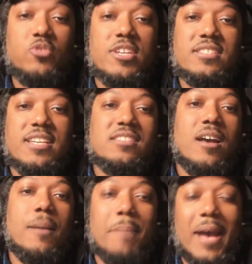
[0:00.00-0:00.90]
insights
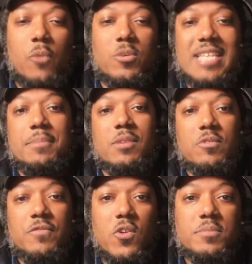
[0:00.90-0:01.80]
about what's happening
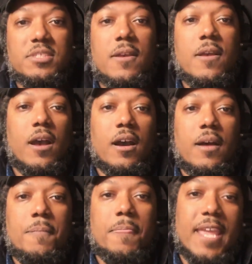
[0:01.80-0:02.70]
with firms,
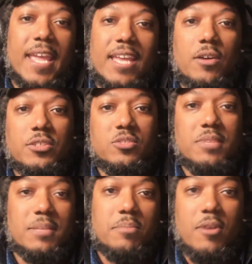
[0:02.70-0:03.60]
and also
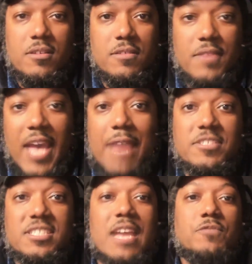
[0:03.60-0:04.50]
be part of
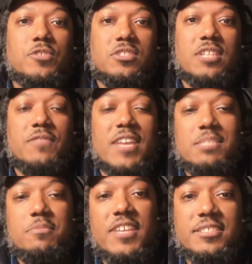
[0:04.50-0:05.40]
advocacy efforts to advance
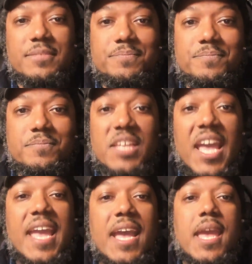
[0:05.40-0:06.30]
the profession. The
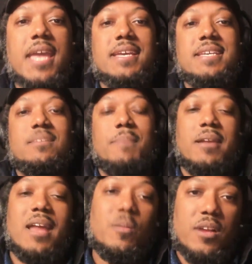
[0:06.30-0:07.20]
AIA is
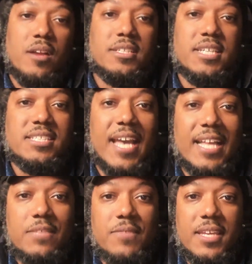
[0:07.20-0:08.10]
about helping architects
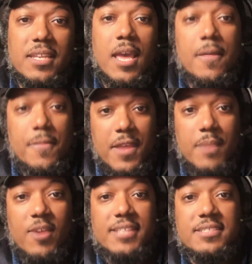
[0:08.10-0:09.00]
elevate their
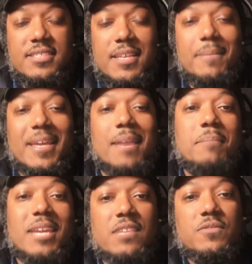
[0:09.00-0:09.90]
practice and make a
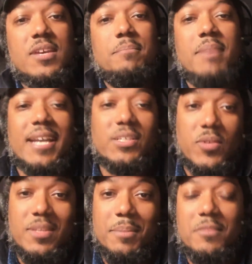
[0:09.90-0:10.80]
meaningful impact
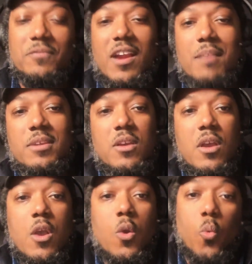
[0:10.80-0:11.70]
on the built environment.
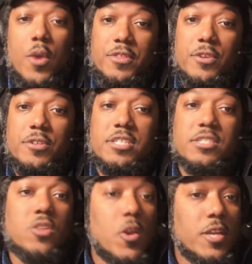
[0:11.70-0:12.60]
Whether you're just
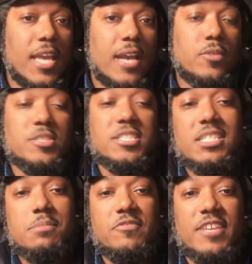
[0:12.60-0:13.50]
starting out or a
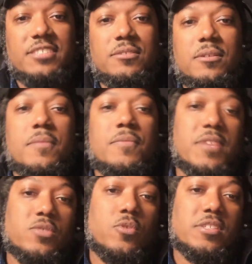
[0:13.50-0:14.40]
seasoned professional,
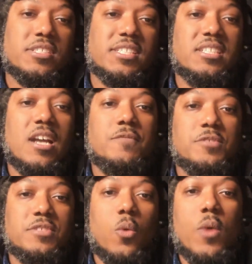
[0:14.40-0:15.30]
this organization
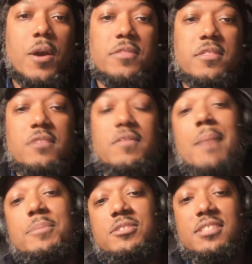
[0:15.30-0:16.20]
offers a wealth of
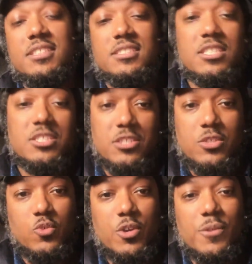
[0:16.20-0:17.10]
opportunities to
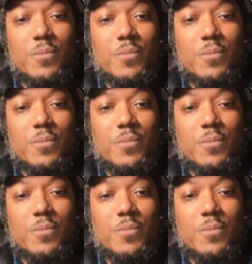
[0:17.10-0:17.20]
grow.